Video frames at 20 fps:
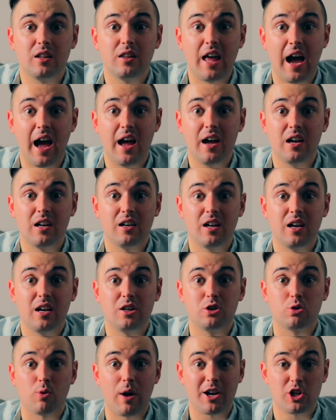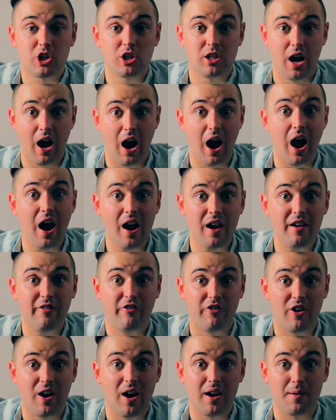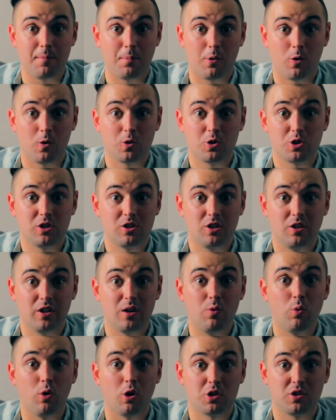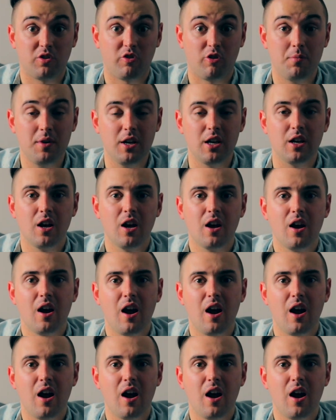that in a direction that I find personally works for me.